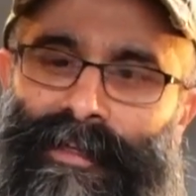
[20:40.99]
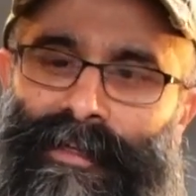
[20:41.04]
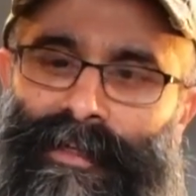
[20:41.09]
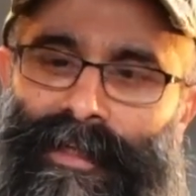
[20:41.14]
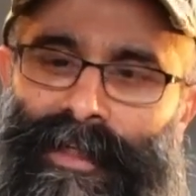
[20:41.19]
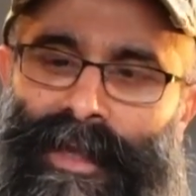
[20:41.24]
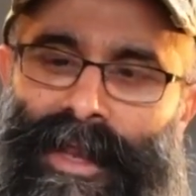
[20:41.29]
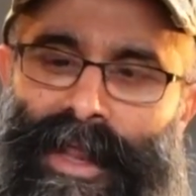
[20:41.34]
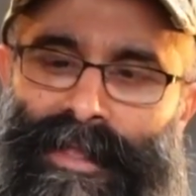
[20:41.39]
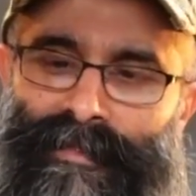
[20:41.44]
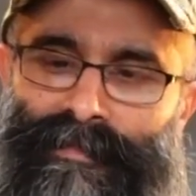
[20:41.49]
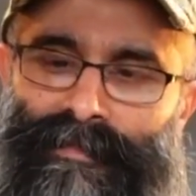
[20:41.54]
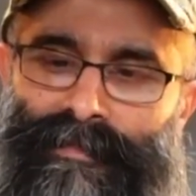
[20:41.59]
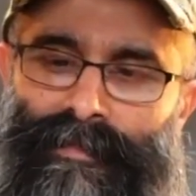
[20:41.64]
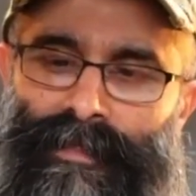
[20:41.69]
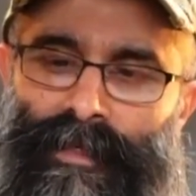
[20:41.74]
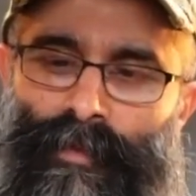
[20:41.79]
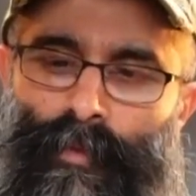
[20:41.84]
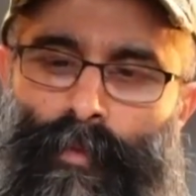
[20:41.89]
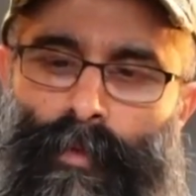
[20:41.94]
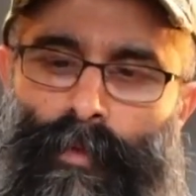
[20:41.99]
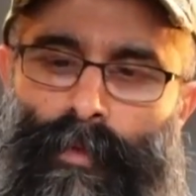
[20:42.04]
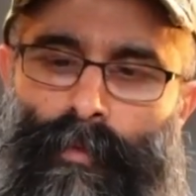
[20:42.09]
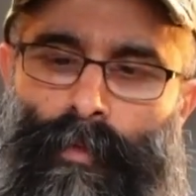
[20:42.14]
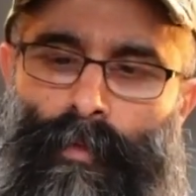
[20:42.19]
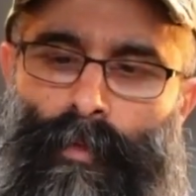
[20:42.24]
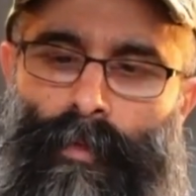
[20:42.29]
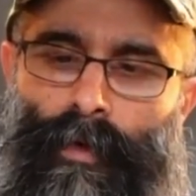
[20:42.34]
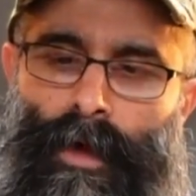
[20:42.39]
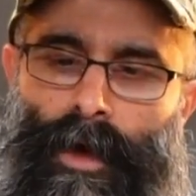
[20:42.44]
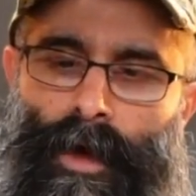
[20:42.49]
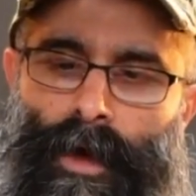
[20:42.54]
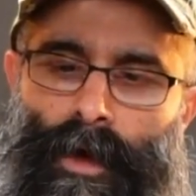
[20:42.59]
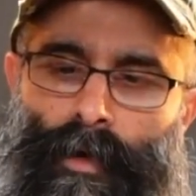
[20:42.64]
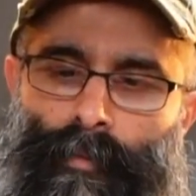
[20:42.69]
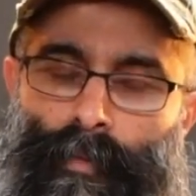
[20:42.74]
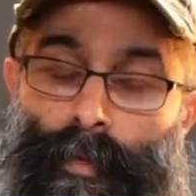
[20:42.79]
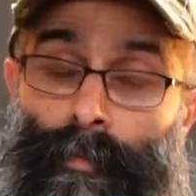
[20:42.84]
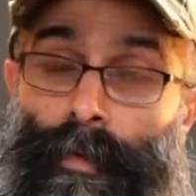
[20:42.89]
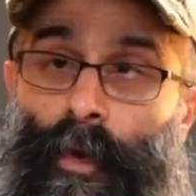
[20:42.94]
it has a little
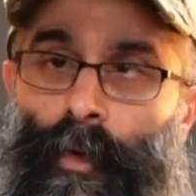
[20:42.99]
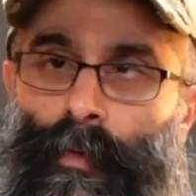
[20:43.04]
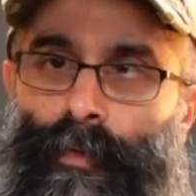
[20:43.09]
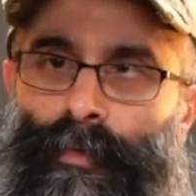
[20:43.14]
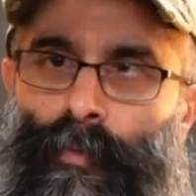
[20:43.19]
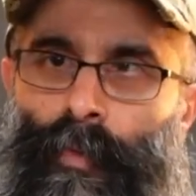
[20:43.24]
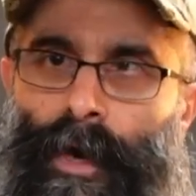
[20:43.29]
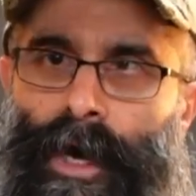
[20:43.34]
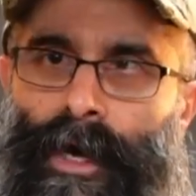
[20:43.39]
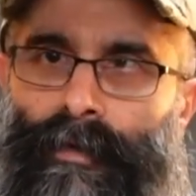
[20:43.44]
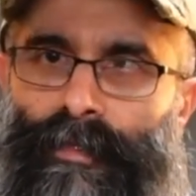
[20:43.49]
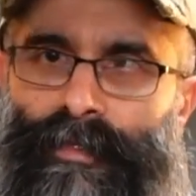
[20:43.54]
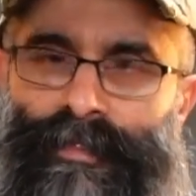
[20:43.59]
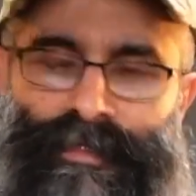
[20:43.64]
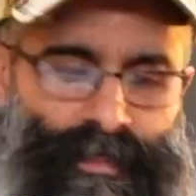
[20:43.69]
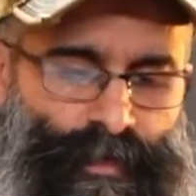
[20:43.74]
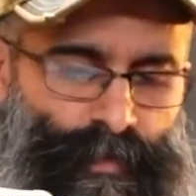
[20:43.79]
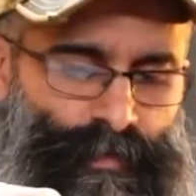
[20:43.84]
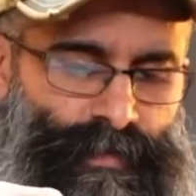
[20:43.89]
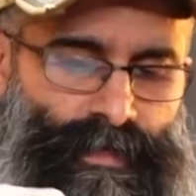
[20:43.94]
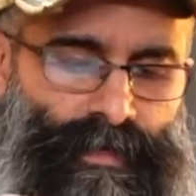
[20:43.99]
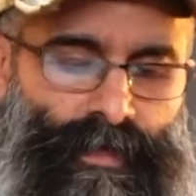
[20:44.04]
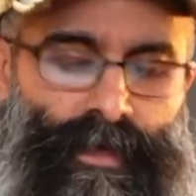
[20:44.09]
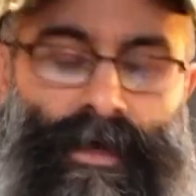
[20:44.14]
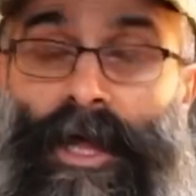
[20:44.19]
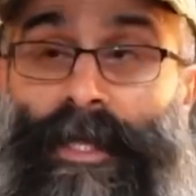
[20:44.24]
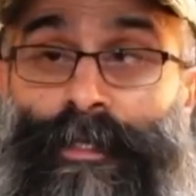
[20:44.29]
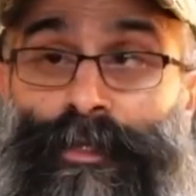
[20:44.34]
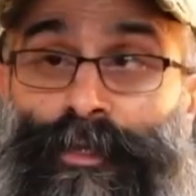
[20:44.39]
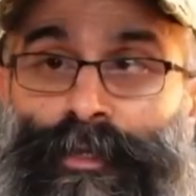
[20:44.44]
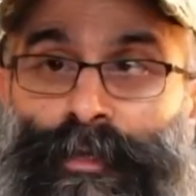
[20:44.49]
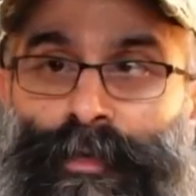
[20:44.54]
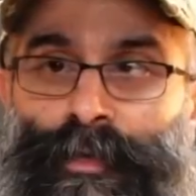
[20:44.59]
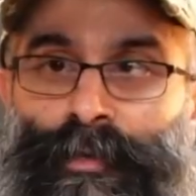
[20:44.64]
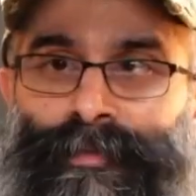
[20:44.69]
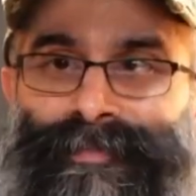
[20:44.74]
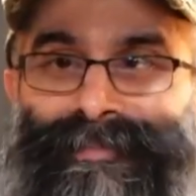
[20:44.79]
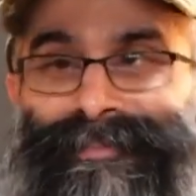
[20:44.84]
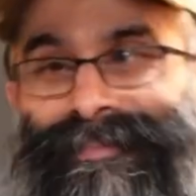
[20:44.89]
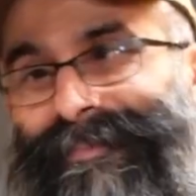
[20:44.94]
remote wireless that goes on a hot
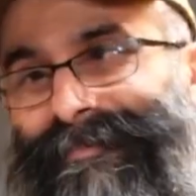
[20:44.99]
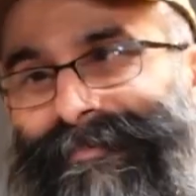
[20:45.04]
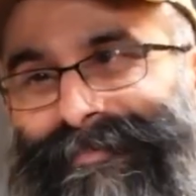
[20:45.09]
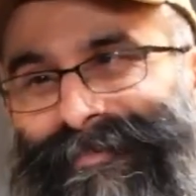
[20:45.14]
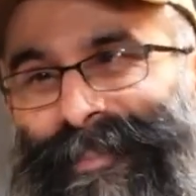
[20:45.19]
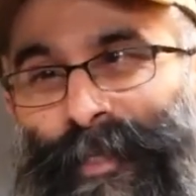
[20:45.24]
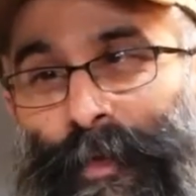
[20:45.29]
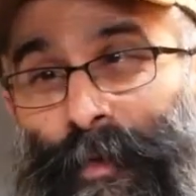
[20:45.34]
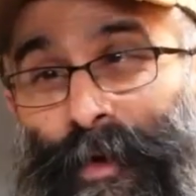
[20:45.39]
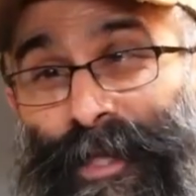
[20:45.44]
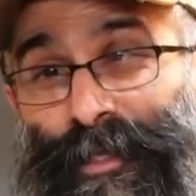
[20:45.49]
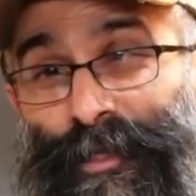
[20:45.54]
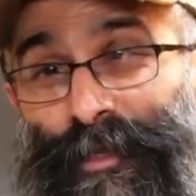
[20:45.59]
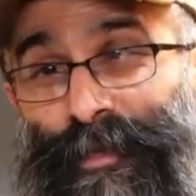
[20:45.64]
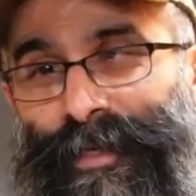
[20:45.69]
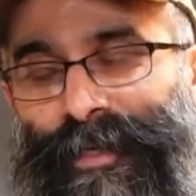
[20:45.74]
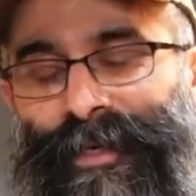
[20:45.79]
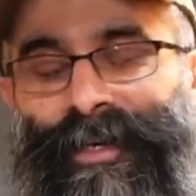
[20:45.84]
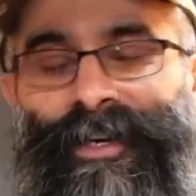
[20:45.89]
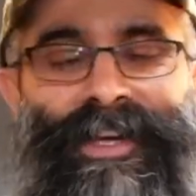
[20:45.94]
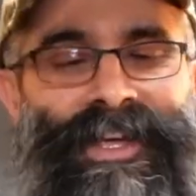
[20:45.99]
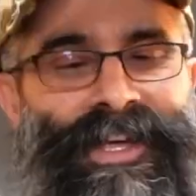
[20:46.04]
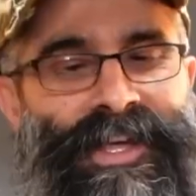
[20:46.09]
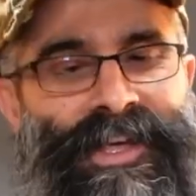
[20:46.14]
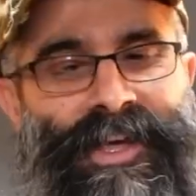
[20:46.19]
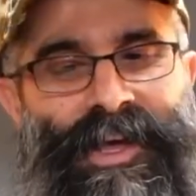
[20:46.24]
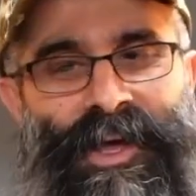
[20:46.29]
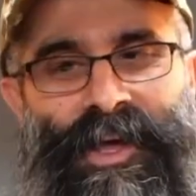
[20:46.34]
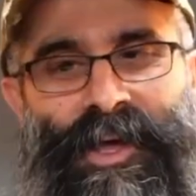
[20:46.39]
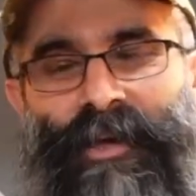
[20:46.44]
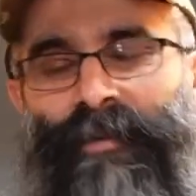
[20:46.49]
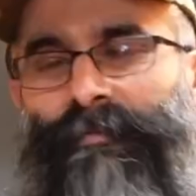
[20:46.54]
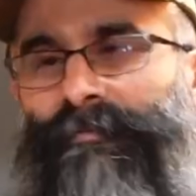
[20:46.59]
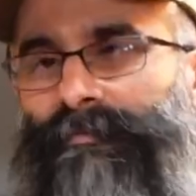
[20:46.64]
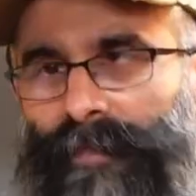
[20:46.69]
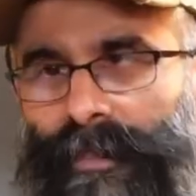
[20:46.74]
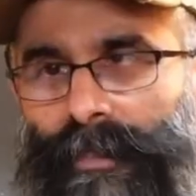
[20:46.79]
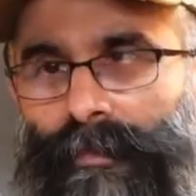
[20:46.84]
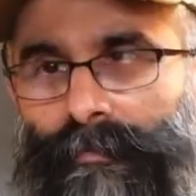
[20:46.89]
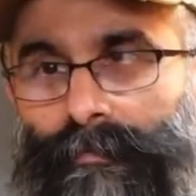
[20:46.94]
shoe. No hot shoe here.
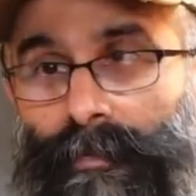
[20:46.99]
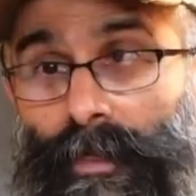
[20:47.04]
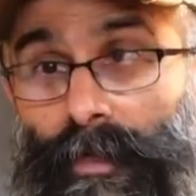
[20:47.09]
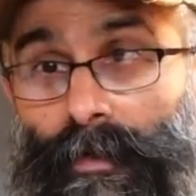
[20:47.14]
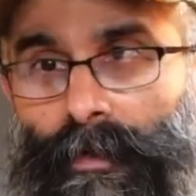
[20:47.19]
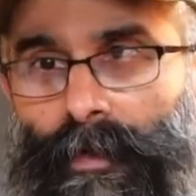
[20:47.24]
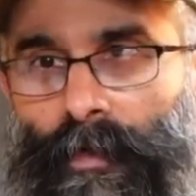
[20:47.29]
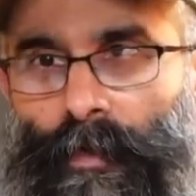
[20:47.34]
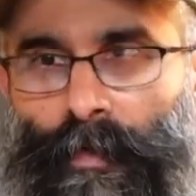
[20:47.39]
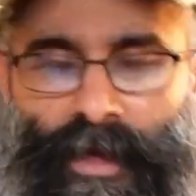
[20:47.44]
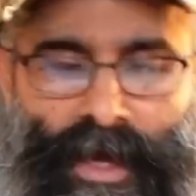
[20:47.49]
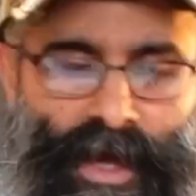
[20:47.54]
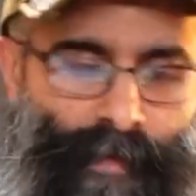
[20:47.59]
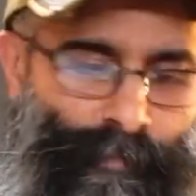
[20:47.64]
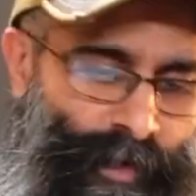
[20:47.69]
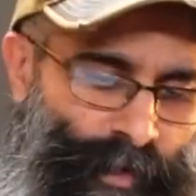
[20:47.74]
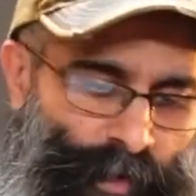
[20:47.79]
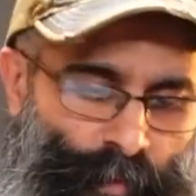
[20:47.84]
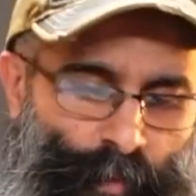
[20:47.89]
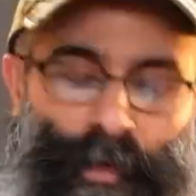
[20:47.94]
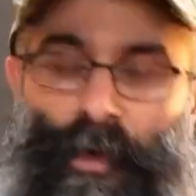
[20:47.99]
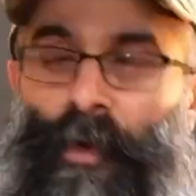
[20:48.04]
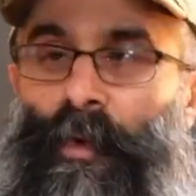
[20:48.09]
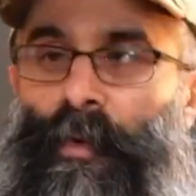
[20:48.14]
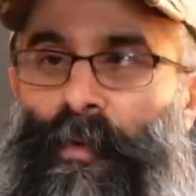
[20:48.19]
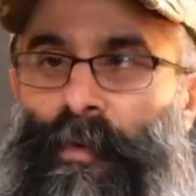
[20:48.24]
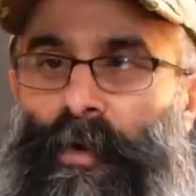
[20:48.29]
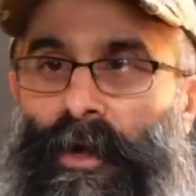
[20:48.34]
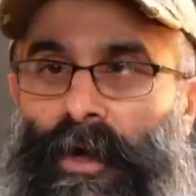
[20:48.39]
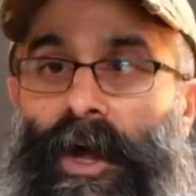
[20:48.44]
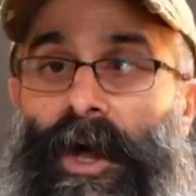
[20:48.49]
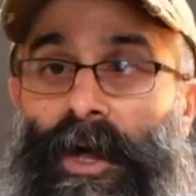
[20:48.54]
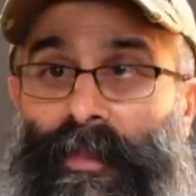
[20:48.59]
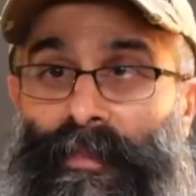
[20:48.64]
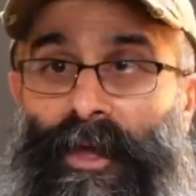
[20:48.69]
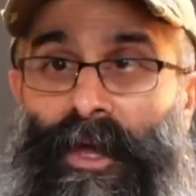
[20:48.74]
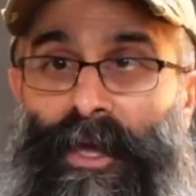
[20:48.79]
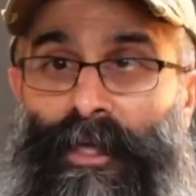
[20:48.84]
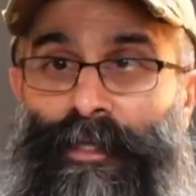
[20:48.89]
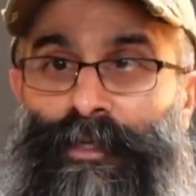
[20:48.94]
You know, on another camera, it would go on
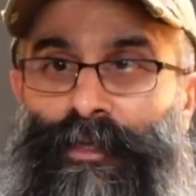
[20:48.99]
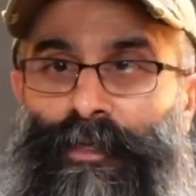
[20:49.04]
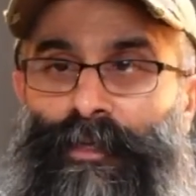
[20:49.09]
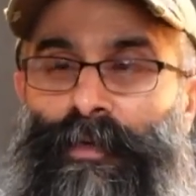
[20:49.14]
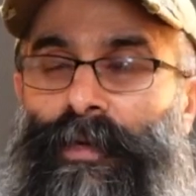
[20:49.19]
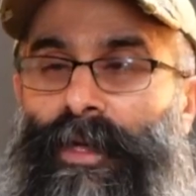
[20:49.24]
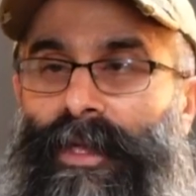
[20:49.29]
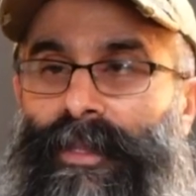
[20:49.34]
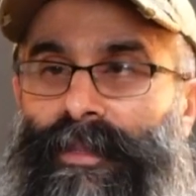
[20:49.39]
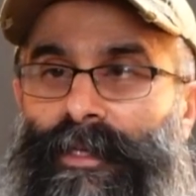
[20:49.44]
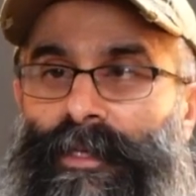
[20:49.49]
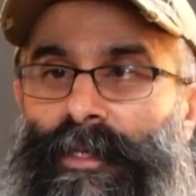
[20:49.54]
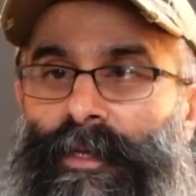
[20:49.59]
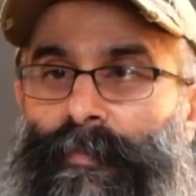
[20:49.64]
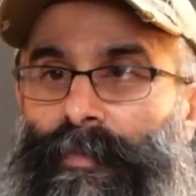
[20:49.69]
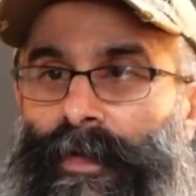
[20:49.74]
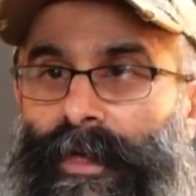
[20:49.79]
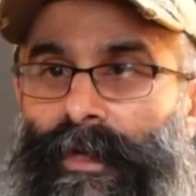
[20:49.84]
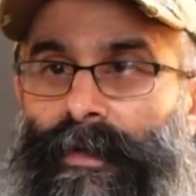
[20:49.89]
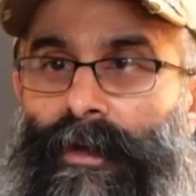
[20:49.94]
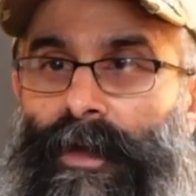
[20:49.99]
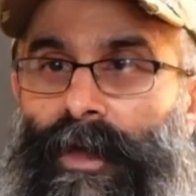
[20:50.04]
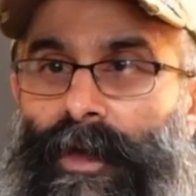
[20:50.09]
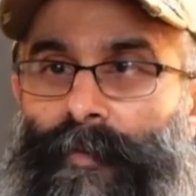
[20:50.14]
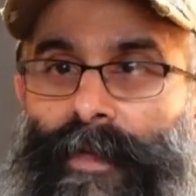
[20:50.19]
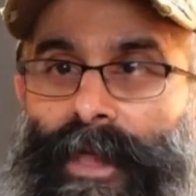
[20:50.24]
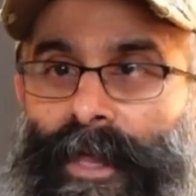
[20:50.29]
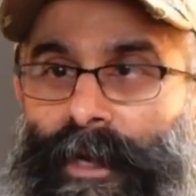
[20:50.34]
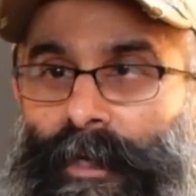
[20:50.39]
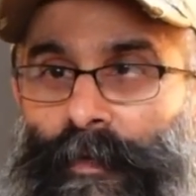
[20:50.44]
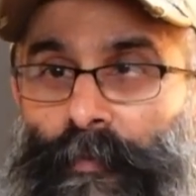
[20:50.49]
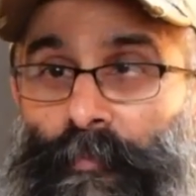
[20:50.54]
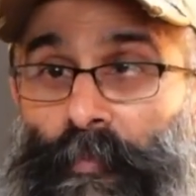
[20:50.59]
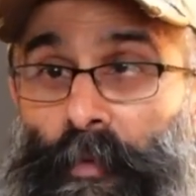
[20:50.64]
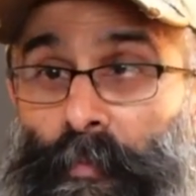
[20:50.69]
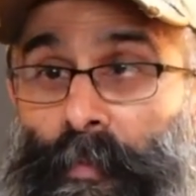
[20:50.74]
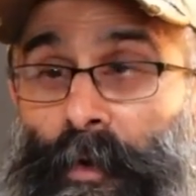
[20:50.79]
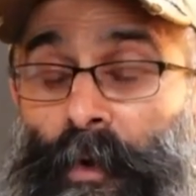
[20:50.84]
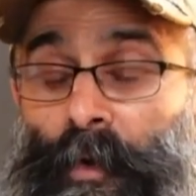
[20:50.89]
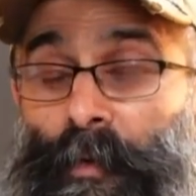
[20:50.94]
the hot shoe, and then you can pick automatic or
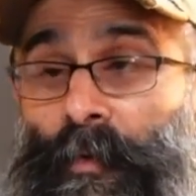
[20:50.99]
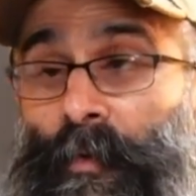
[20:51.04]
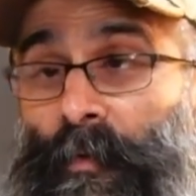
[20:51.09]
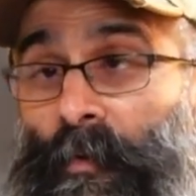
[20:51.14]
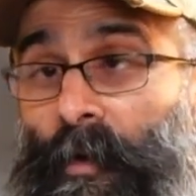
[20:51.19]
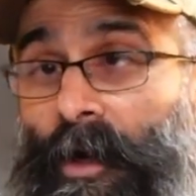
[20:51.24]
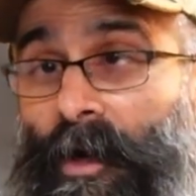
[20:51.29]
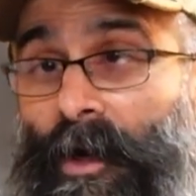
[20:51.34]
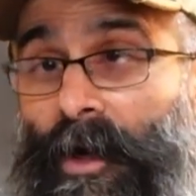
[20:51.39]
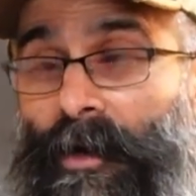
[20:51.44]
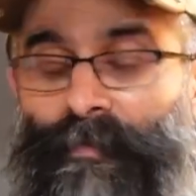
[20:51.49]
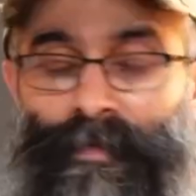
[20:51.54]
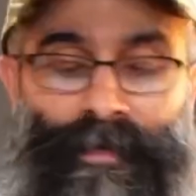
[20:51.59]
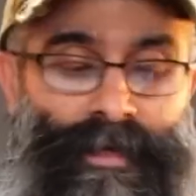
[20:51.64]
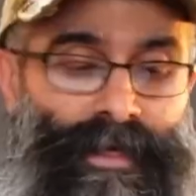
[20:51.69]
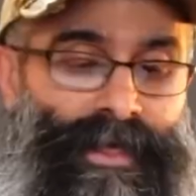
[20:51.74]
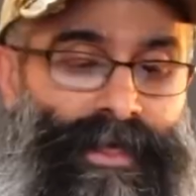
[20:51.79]
remote or off.